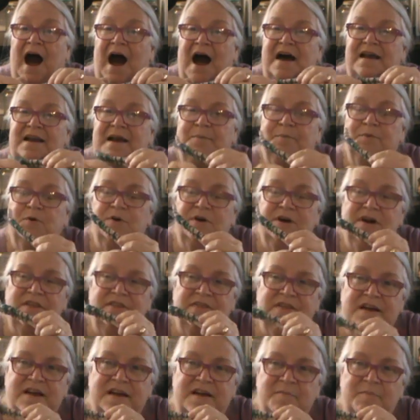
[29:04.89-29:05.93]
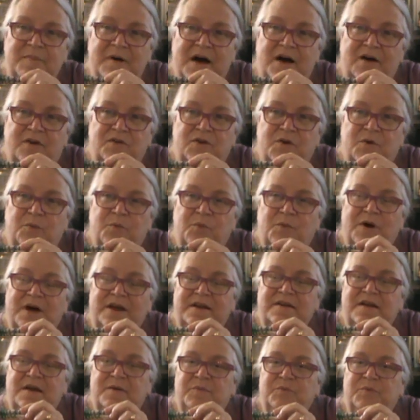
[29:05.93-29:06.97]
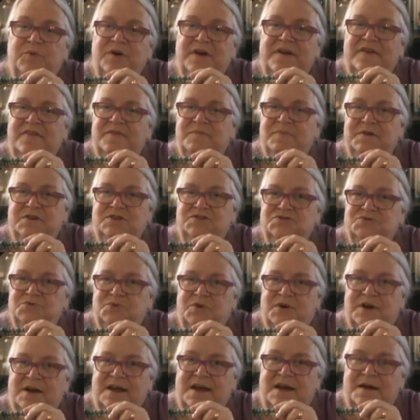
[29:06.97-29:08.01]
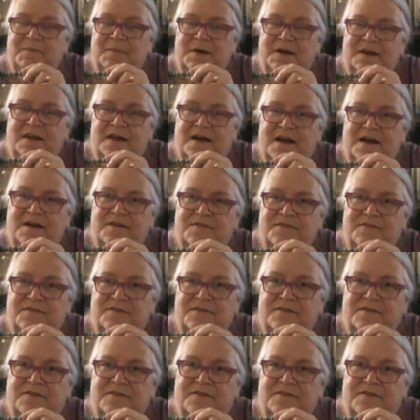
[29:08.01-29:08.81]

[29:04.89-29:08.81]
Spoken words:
And I'm going to think about what brings me joy in my life.